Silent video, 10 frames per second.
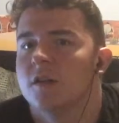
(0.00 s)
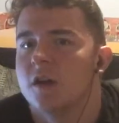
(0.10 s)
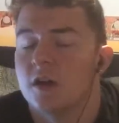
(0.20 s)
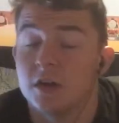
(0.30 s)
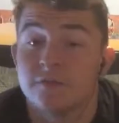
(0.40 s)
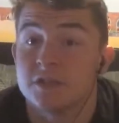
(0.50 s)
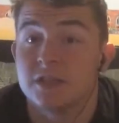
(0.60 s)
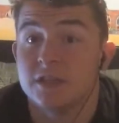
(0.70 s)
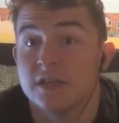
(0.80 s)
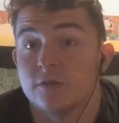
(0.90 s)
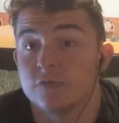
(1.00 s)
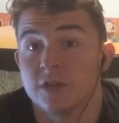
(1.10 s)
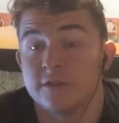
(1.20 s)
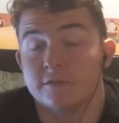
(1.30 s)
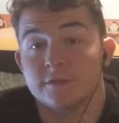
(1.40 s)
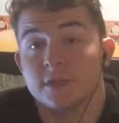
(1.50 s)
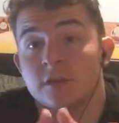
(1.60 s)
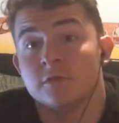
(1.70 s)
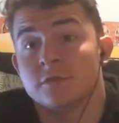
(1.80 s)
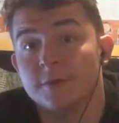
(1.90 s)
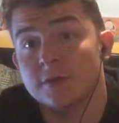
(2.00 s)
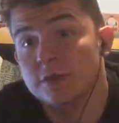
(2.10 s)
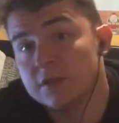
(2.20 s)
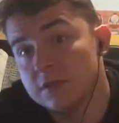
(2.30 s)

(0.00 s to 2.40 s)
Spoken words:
I'd love to see Daniel challenge for the title, to be honest.